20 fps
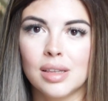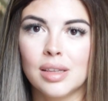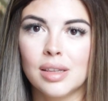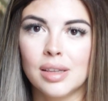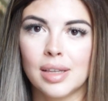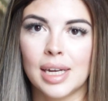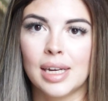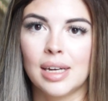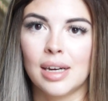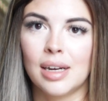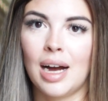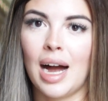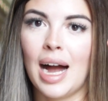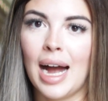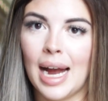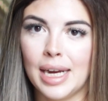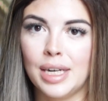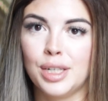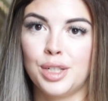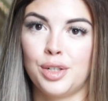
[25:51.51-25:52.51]
a
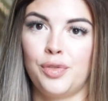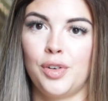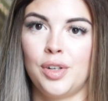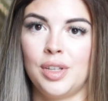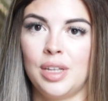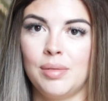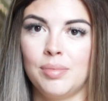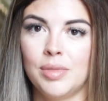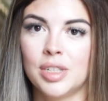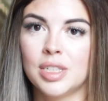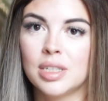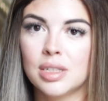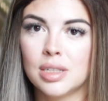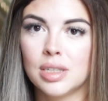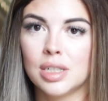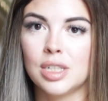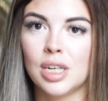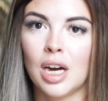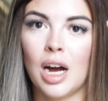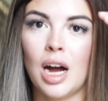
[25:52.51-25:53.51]
height for them. This is
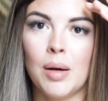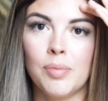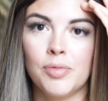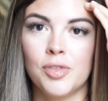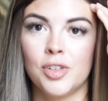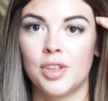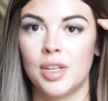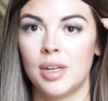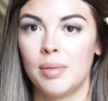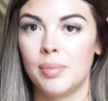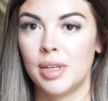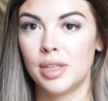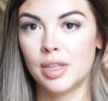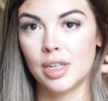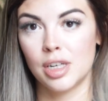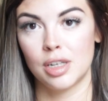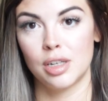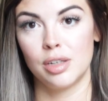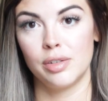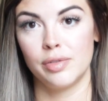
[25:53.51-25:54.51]
the top for them in
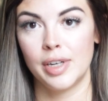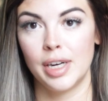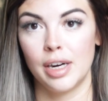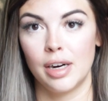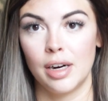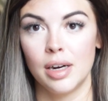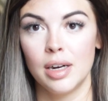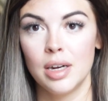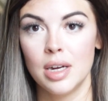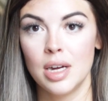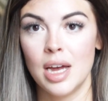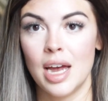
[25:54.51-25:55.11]
their career,